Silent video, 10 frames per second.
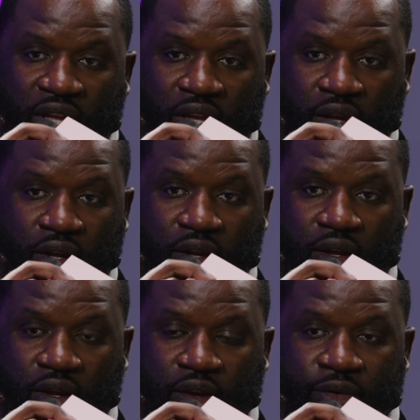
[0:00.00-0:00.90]
Fee,
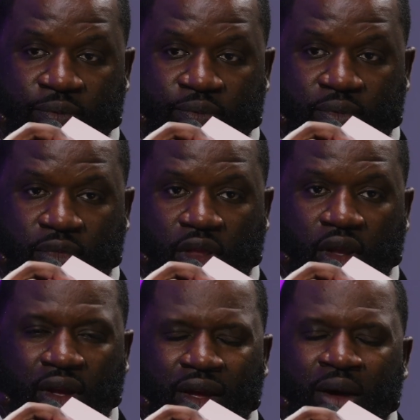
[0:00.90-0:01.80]

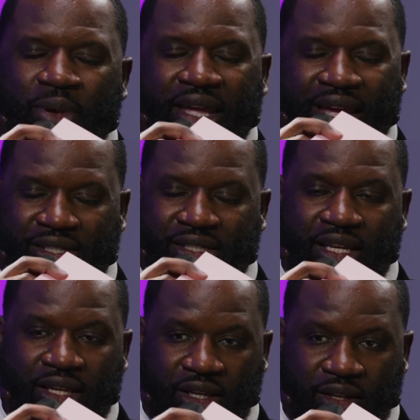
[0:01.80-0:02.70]
a
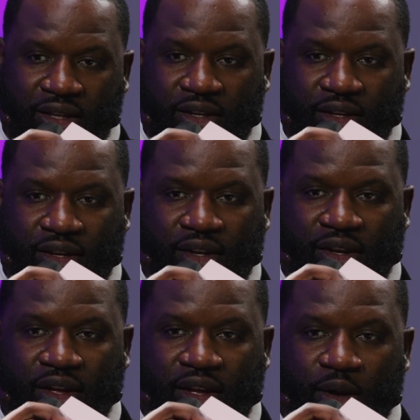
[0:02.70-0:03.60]
PhD?
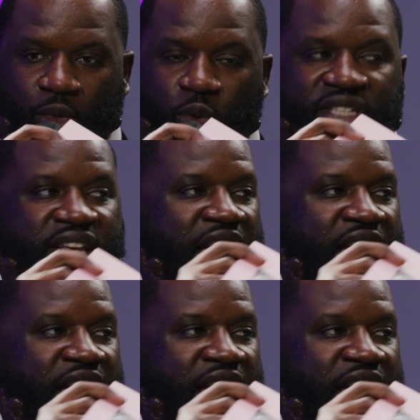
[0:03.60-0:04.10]
But we